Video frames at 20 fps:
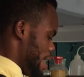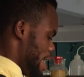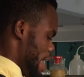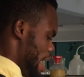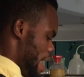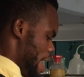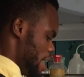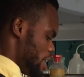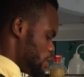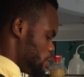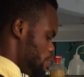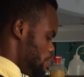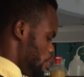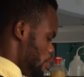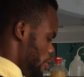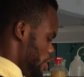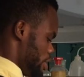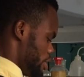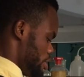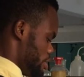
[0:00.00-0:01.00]
end
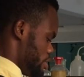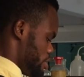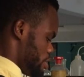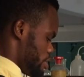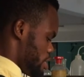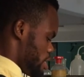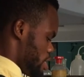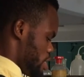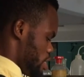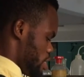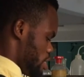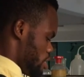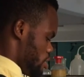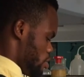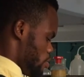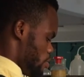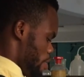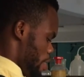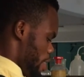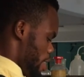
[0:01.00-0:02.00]
point
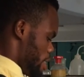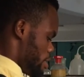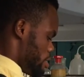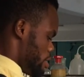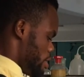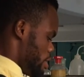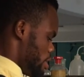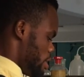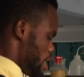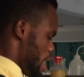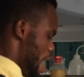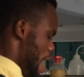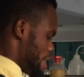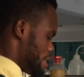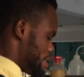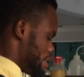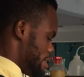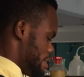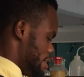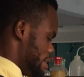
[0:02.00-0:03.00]
where the
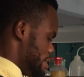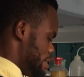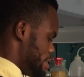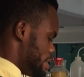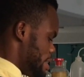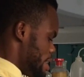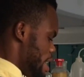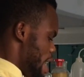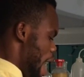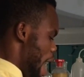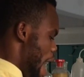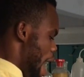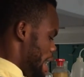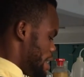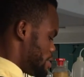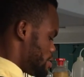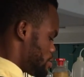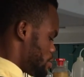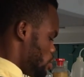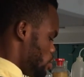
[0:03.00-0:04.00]
acid
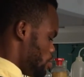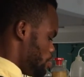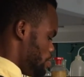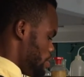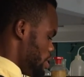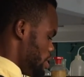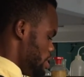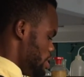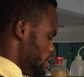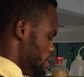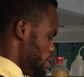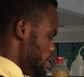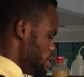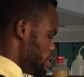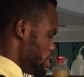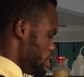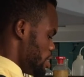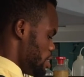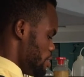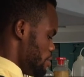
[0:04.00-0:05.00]
has completely
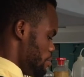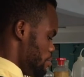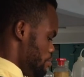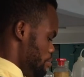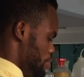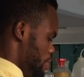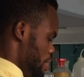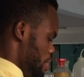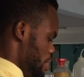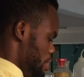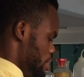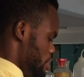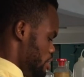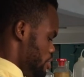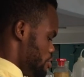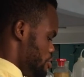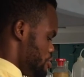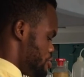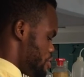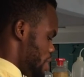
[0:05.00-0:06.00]
been
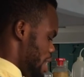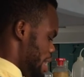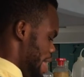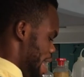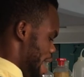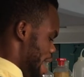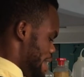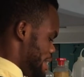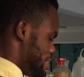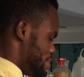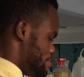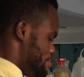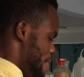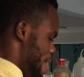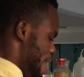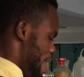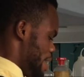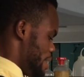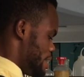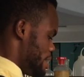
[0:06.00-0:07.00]
neutralized
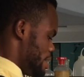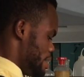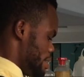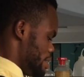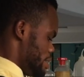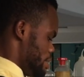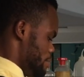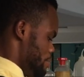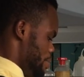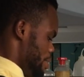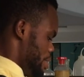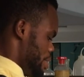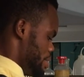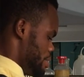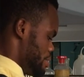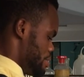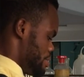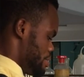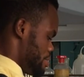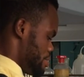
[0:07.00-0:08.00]
by the
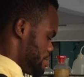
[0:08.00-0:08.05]
base.